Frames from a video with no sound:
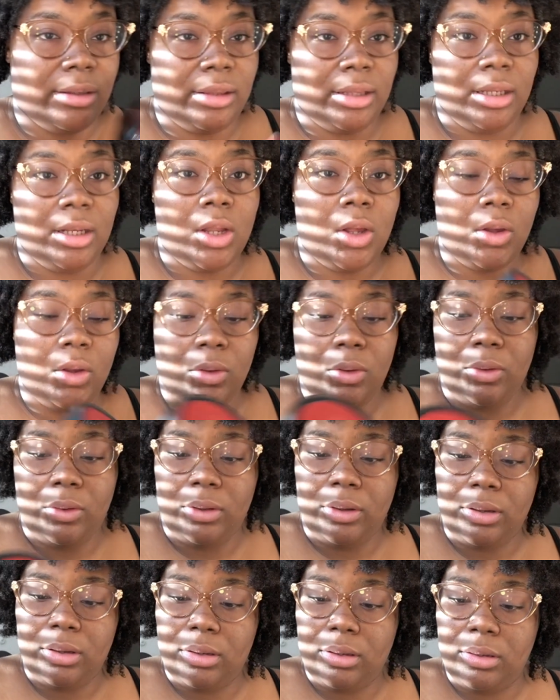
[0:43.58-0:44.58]
the
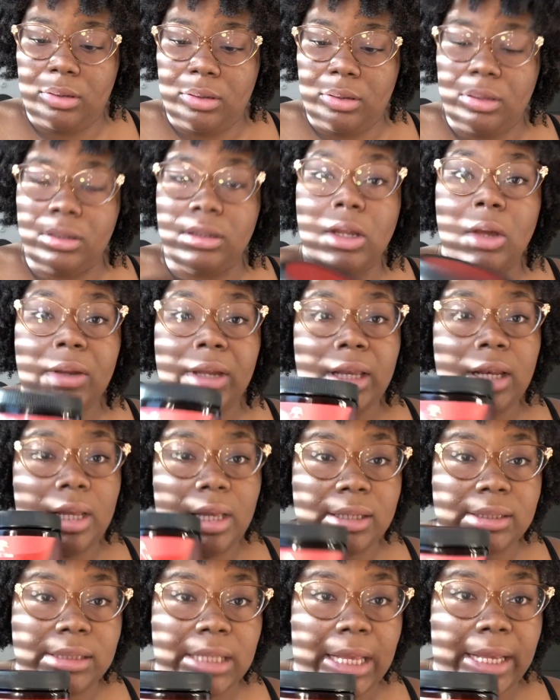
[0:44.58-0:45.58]
Long and
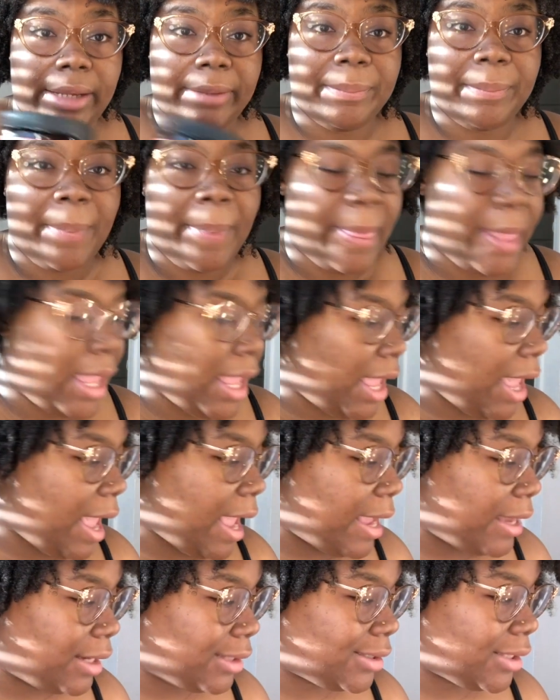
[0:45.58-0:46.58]
Luxe line.
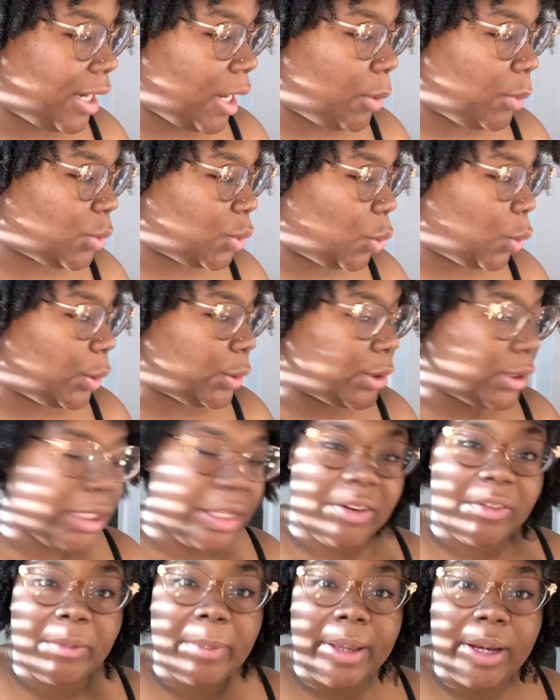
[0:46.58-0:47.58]
And I said I was going to let
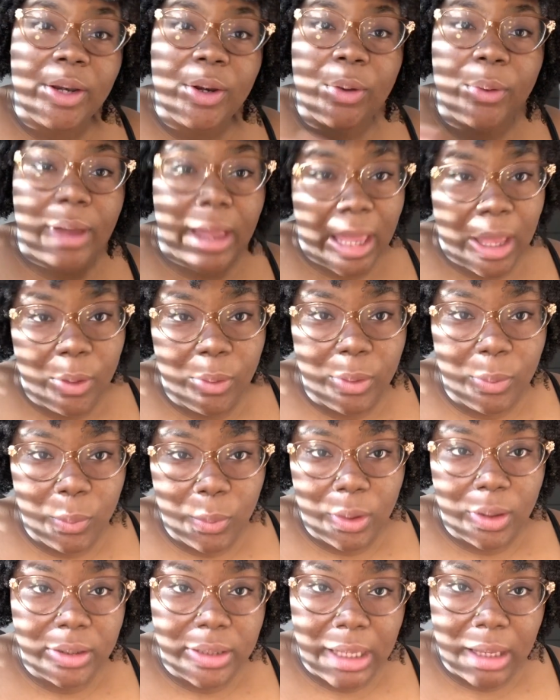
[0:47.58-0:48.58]
everybody know how it
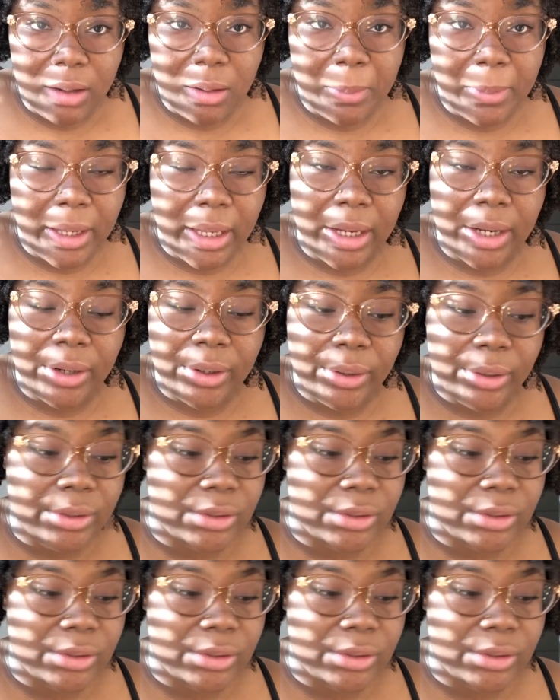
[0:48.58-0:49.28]
worked out on my hair.